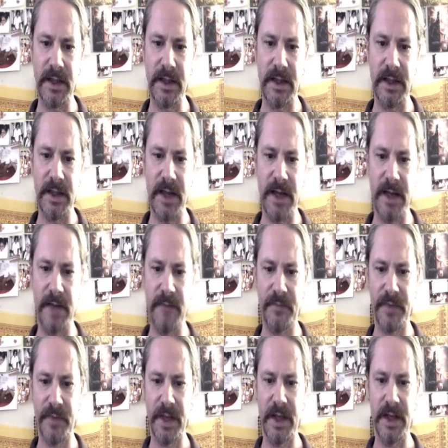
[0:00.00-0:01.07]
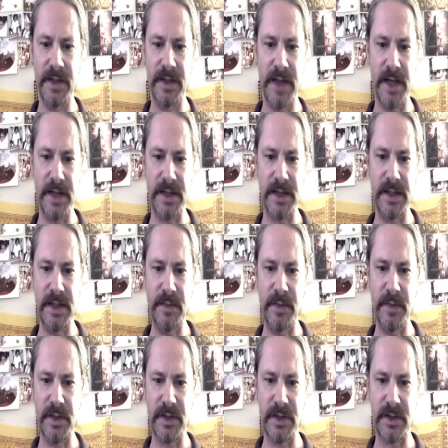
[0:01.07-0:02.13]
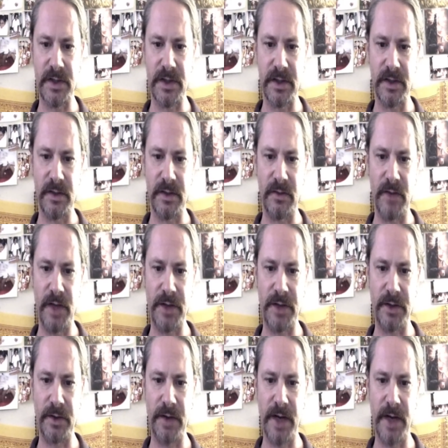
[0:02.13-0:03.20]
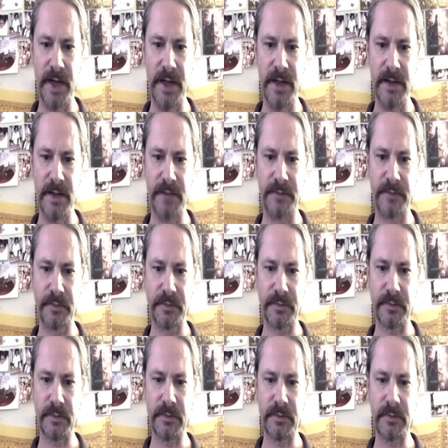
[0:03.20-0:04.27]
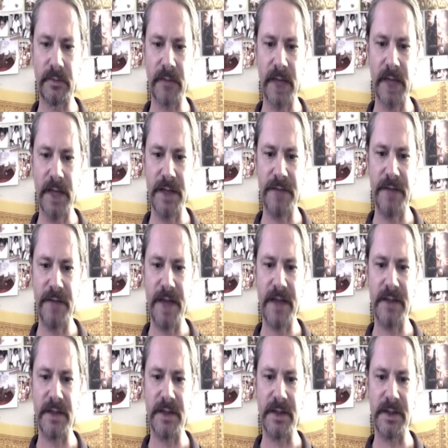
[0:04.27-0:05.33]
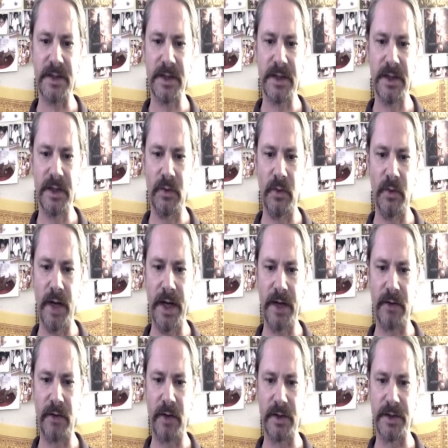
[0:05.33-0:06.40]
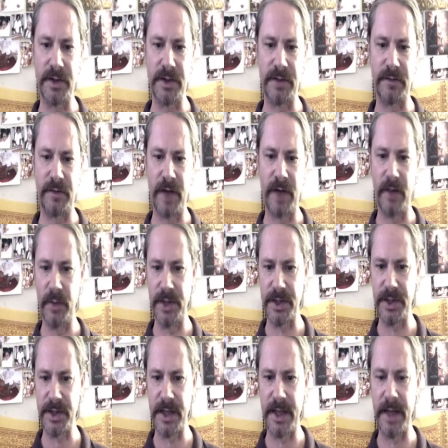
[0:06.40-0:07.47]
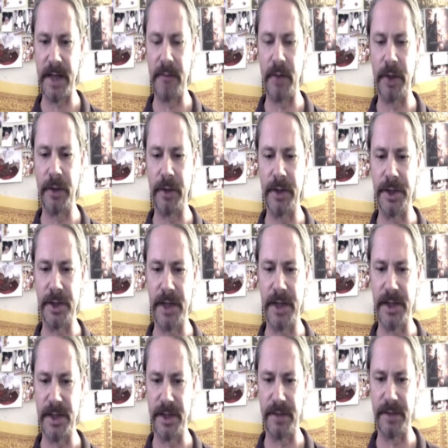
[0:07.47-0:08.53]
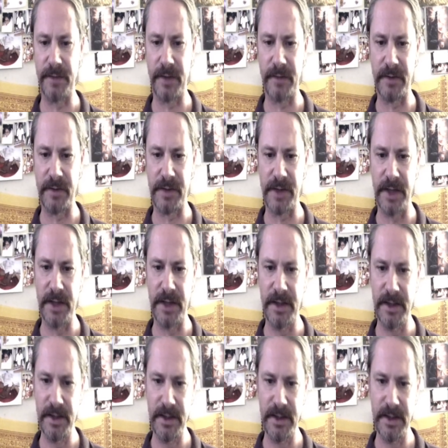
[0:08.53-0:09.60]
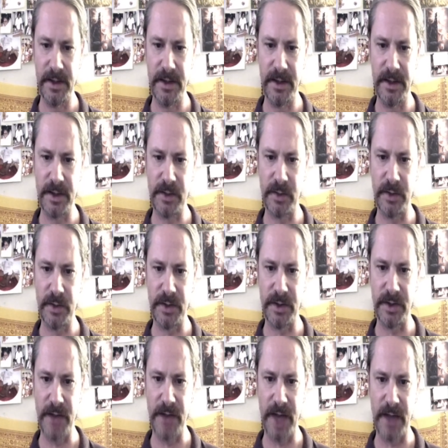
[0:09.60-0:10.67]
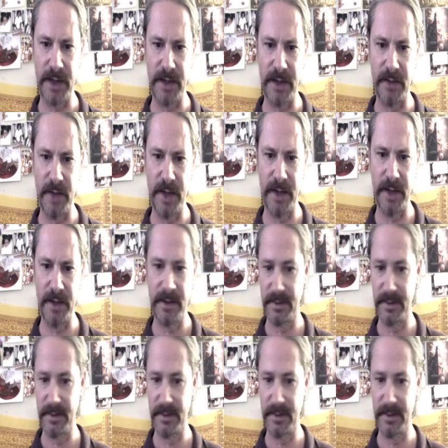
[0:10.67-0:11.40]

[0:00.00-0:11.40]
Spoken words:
then is at his deepest retrograde and his fastest when he crosses in front. We just had that Mercury transit in front of the Sun. This was exactly the way